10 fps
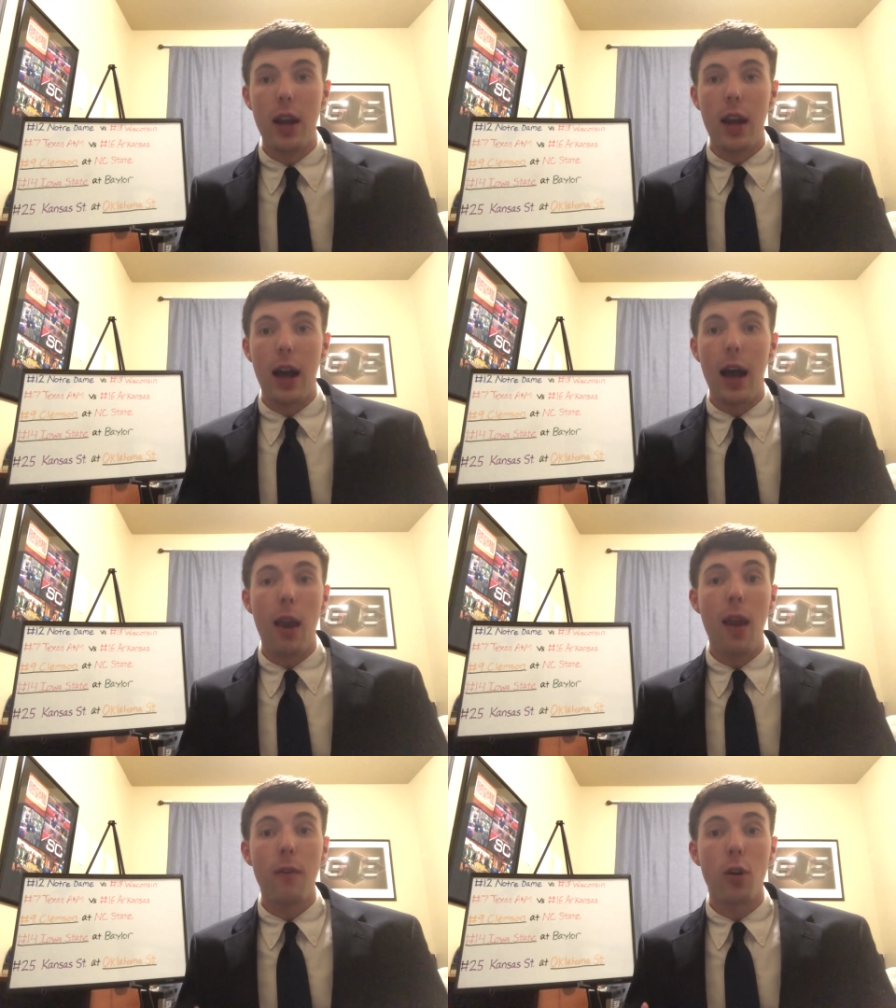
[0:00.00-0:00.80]

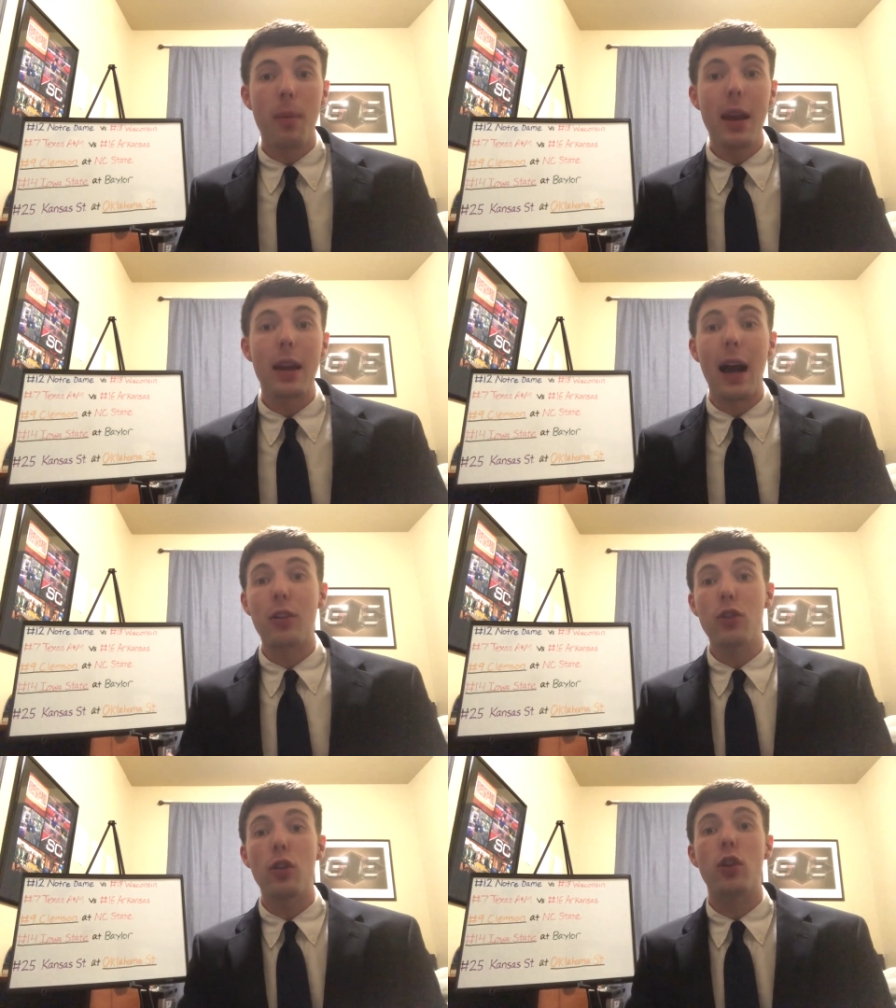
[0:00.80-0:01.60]
Uh, and for me,
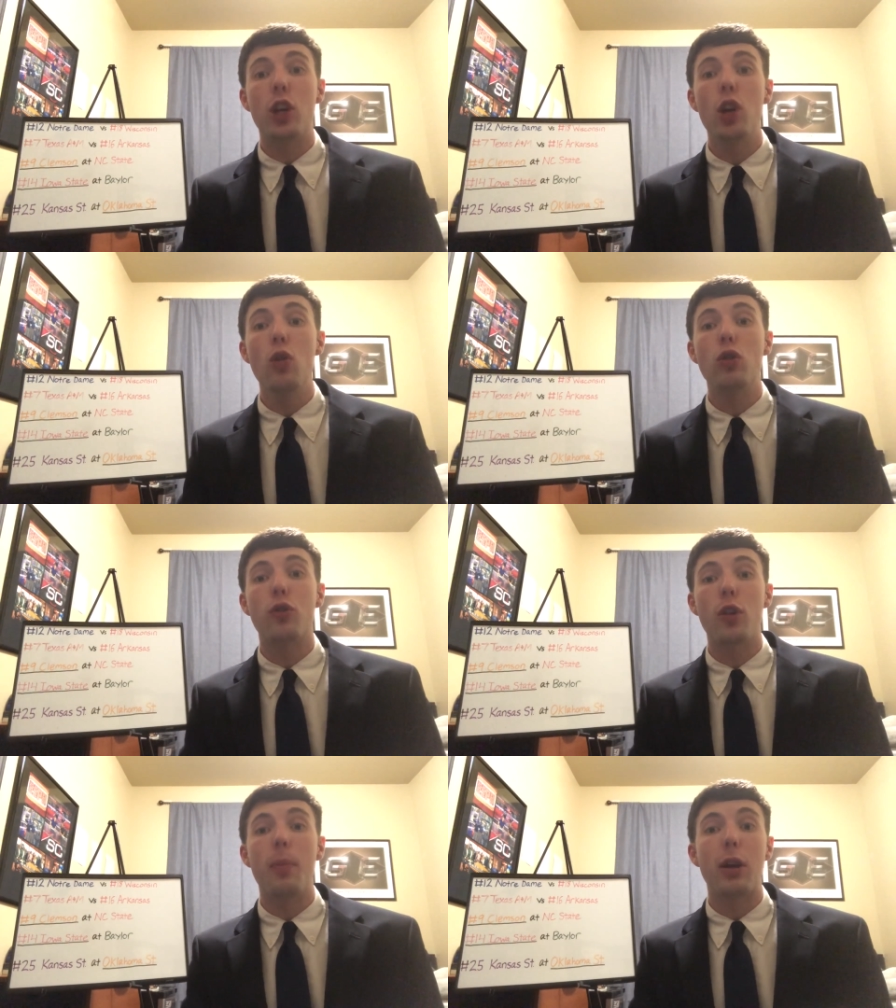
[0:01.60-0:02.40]
guys, this is huge
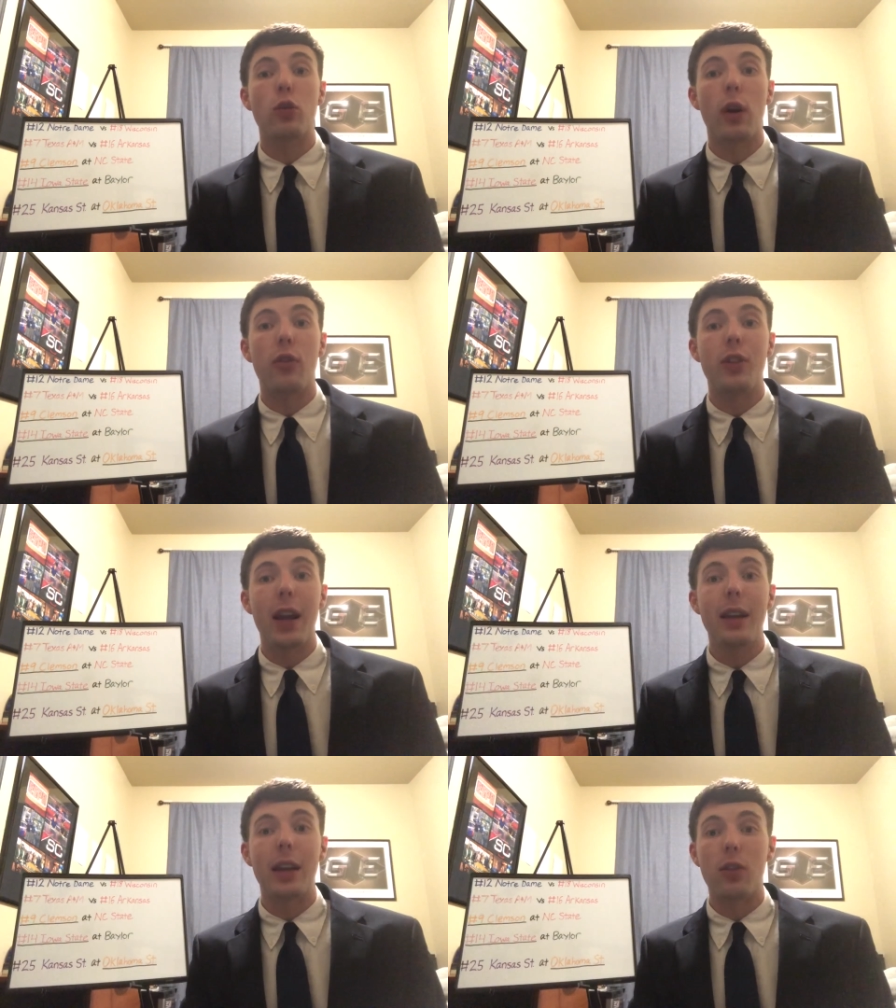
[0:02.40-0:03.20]
for the Big 12
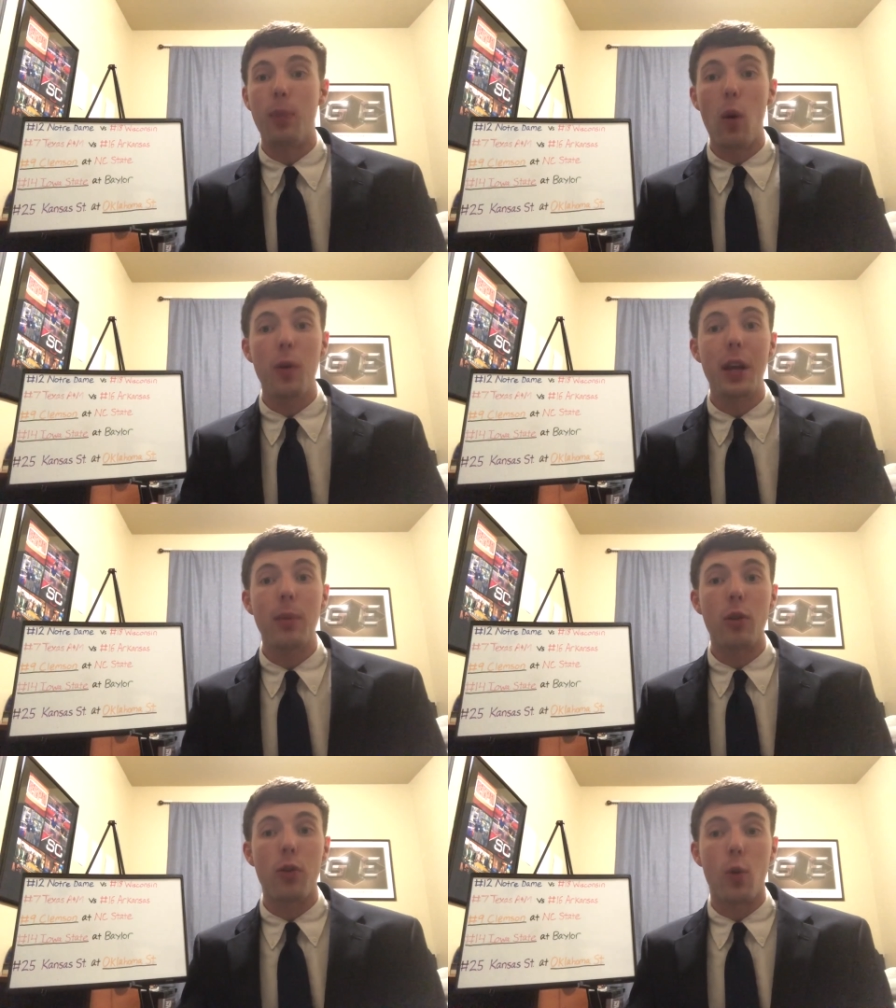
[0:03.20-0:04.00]
standings. Both
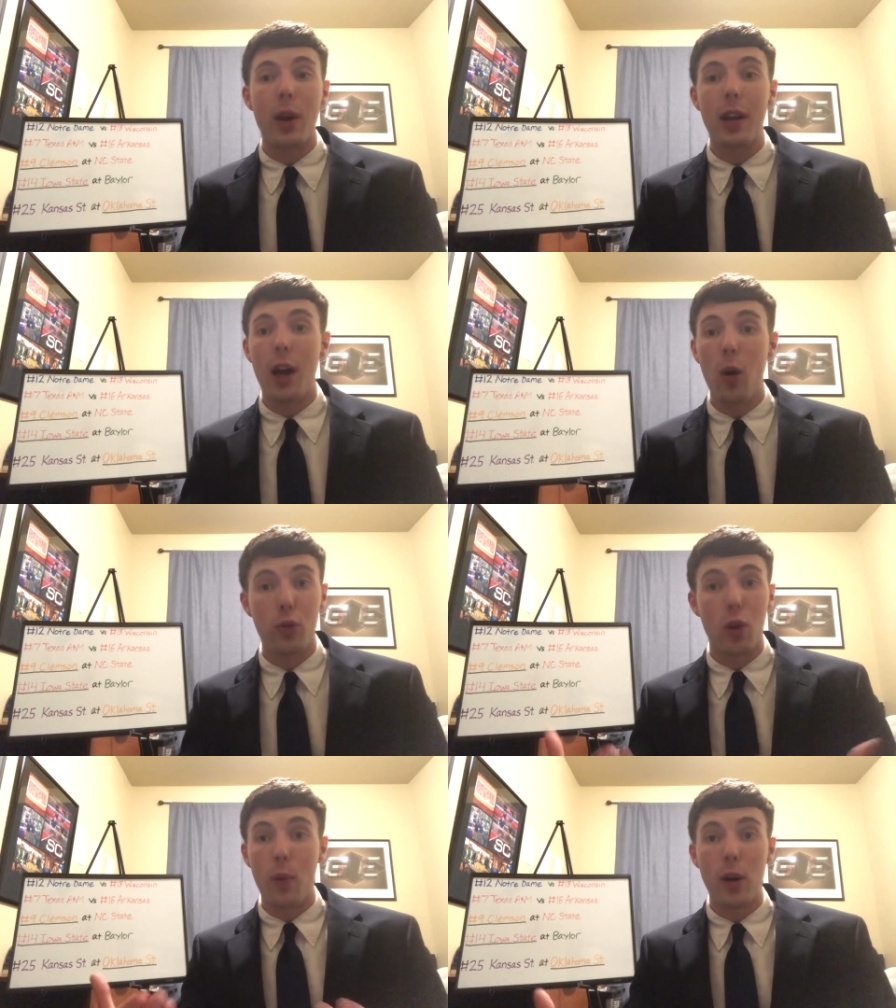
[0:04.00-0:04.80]
teams are 3 0,
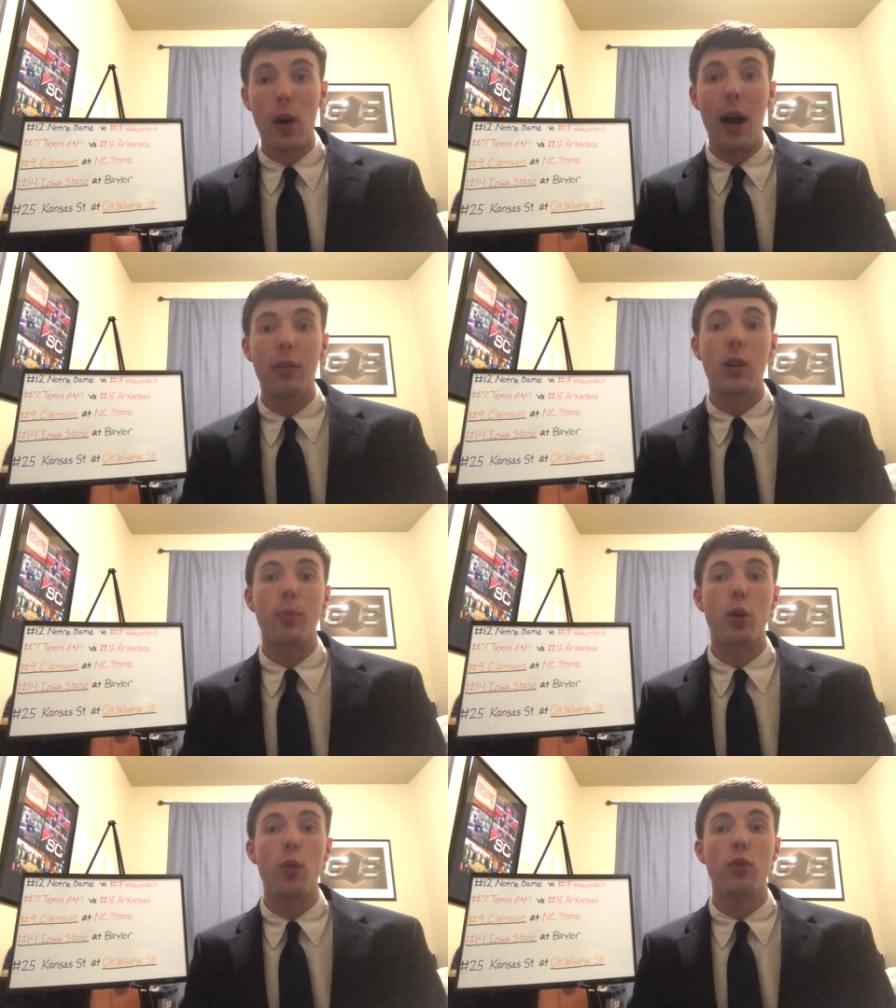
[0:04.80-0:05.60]
so the winner obviously
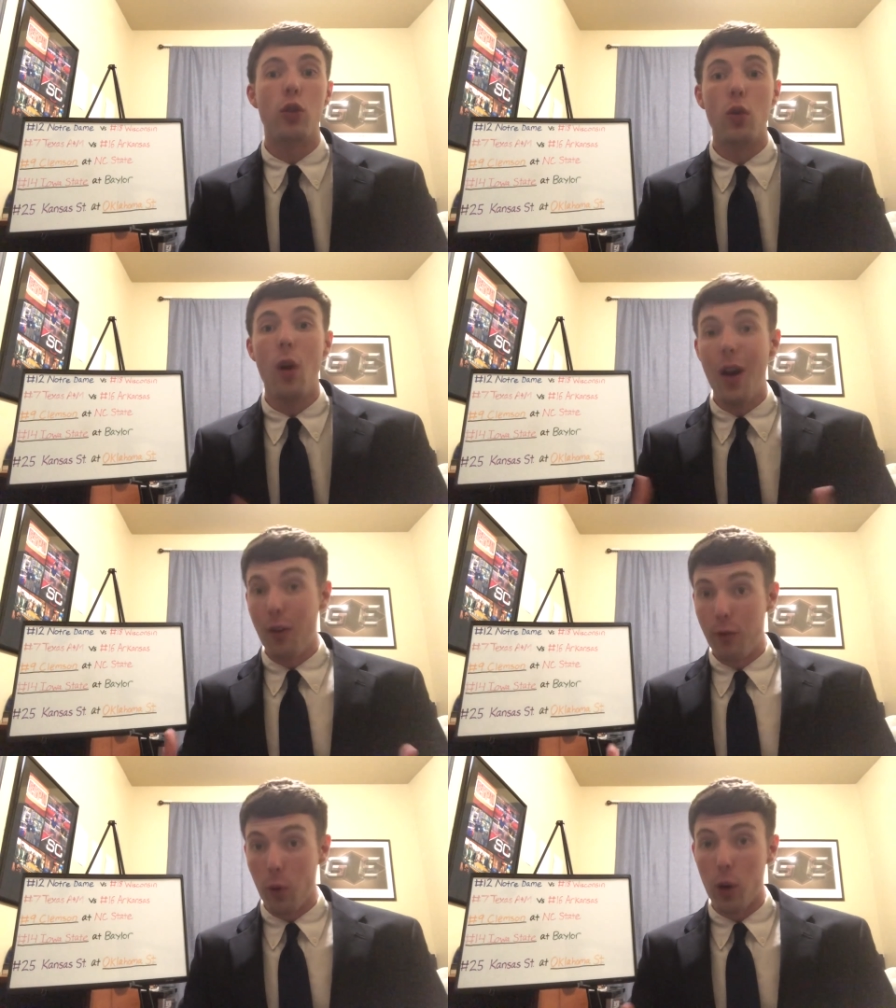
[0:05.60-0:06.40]
improves to
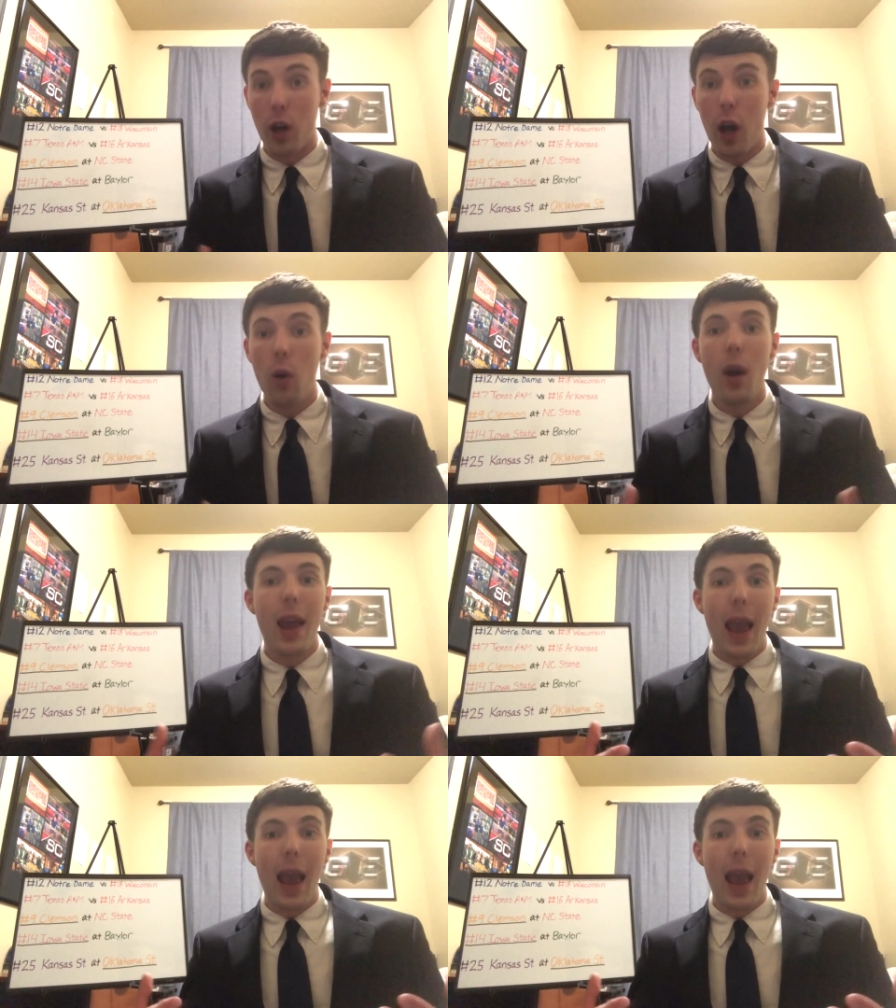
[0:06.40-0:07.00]
4 0.